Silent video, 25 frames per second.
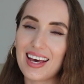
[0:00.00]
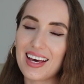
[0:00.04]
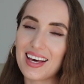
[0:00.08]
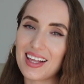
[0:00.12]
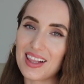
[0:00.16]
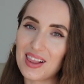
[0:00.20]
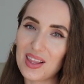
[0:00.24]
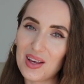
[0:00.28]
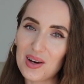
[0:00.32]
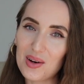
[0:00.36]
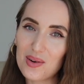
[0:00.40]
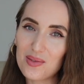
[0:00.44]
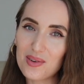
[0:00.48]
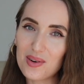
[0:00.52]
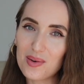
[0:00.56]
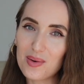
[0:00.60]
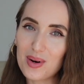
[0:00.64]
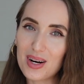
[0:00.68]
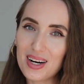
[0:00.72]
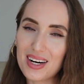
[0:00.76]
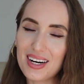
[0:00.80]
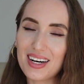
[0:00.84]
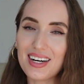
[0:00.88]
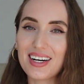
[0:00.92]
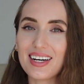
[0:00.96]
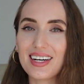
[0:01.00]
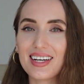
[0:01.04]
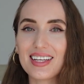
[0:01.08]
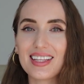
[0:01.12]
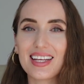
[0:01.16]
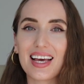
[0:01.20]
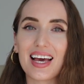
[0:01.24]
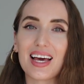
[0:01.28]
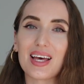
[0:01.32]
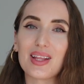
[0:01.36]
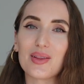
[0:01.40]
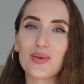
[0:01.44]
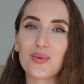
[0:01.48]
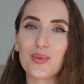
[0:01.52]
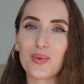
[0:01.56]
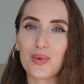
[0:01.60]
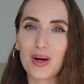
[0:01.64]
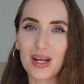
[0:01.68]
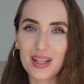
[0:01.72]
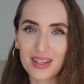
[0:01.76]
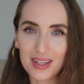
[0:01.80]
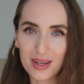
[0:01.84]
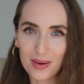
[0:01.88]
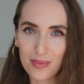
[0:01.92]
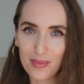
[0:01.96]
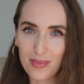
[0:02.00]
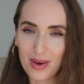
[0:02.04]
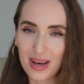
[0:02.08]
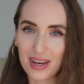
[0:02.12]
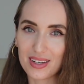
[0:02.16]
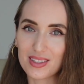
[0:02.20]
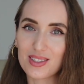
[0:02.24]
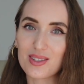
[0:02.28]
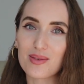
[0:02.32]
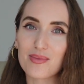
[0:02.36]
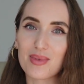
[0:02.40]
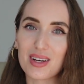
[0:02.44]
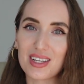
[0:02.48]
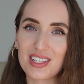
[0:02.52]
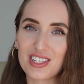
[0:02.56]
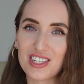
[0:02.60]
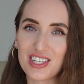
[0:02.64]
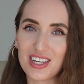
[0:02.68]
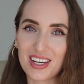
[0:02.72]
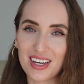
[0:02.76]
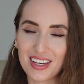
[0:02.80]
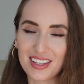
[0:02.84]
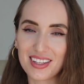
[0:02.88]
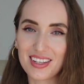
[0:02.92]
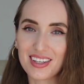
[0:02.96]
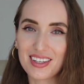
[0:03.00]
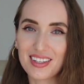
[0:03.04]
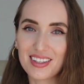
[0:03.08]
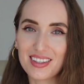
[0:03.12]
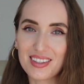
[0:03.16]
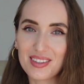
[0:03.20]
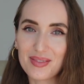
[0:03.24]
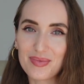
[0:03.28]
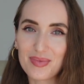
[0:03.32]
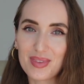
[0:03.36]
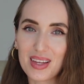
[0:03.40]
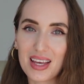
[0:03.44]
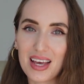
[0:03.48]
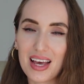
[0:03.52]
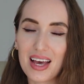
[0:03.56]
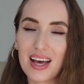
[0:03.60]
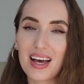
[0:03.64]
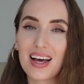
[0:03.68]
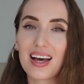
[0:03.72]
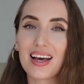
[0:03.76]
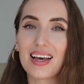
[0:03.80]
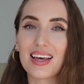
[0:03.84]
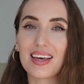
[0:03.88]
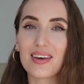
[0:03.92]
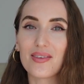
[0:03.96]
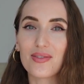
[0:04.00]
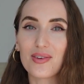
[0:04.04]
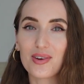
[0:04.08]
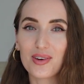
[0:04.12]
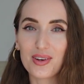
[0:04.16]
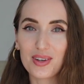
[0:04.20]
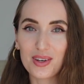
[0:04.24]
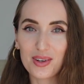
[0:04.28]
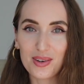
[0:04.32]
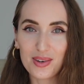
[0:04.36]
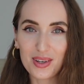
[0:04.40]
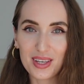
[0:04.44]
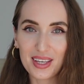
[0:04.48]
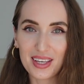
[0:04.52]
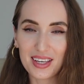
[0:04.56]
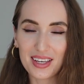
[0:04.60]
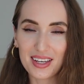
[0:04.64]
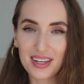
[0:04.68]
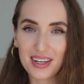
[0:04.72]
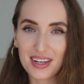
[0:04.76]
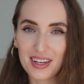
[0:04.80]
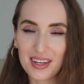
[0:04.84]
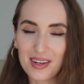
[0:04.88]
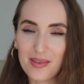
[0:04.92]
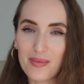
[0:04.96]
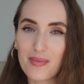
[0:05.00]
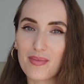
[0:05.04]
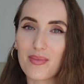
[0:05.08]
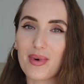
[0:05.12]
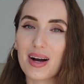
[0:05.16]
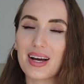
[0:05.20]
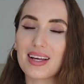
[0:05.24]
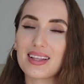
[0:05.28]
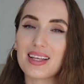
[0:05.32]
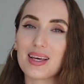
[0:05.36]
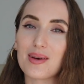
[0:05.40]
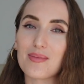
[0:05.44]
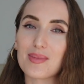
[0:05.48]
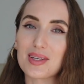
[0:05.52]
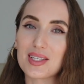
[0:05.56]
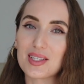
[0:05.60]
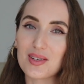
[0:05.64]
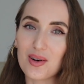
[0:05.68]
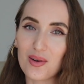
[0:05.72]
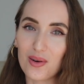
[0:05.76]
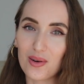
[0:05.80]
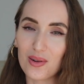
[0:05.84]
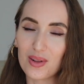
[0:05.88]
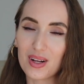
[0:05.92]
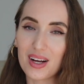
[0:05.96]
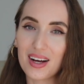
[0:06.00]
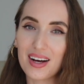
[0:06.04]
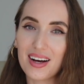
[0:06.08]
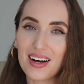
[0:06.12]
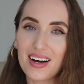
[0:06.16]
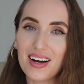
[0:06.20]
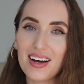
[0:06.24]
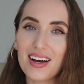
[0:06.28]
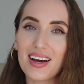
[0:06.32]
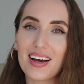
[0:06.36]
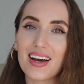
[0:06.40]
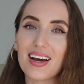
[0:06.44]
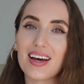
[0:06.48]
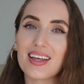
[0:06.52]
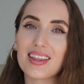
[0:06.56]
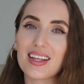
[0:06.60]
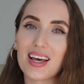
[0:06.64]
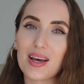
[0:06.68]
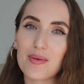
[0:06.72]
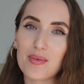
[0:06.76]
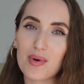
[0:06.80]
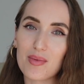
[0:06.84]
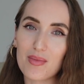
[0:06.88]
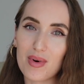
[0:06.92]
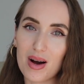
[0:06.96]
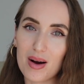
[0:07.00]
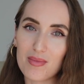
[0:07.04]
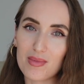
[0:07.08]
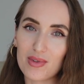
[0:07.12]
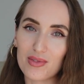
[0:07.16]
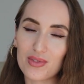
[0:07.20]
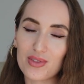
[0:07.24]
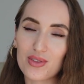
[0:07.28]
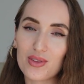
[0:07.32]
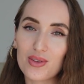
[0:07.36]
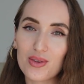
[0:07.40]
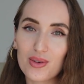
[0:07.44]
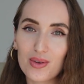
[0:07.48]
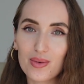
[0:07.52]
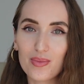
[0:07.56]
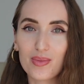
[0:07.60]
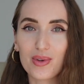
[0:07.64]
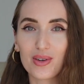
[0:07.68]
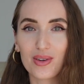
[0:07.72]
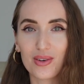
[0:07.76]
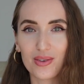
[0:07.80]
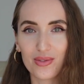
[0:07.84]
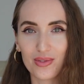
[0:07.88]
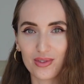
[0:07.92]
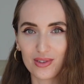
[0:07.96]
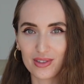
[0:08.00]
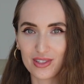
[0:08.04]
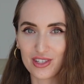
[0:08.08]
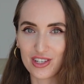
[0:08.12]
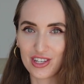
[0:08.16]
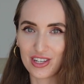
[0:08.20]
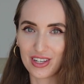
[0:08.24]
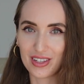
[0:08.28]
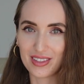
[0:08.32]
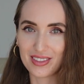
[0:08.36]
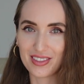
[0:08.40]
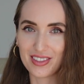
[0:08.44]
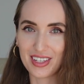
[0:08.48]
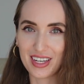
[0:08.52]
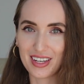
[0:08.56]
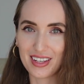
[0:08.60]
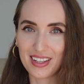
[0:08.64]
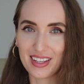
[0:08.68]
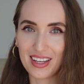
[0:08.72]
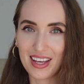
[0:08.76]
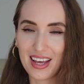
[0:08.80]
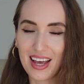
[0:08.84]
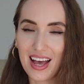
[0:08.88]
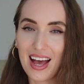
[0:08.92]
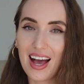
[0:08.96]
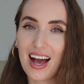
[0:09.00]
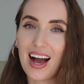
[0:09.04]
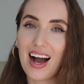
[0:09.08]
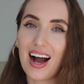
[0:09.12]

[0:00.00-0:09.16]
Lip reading: Hello everyone and welcome back to my channel. If you're new here, my name is Olga and I'm a mom of two beautiful children.